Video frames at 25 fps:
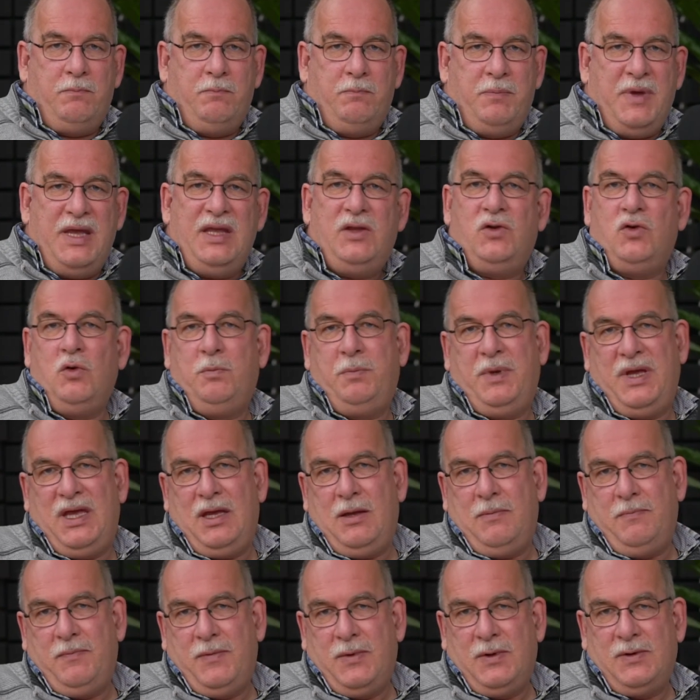
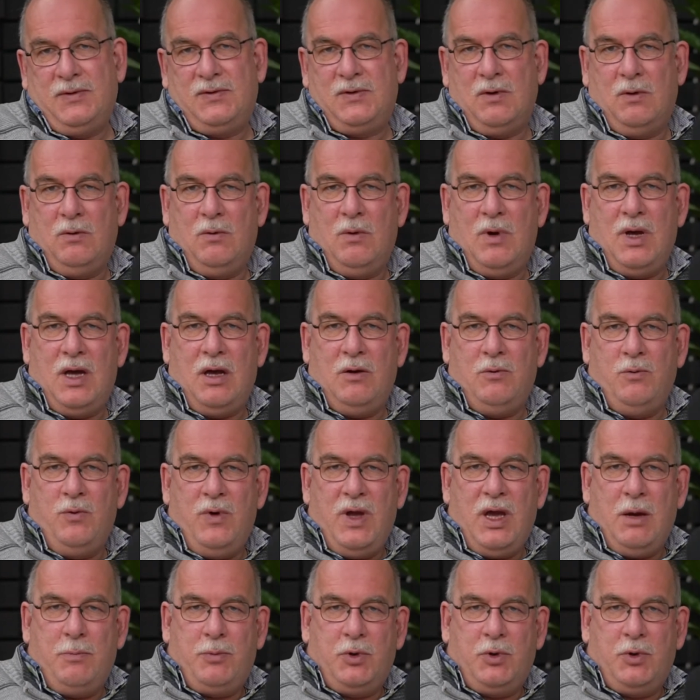B2B. So we are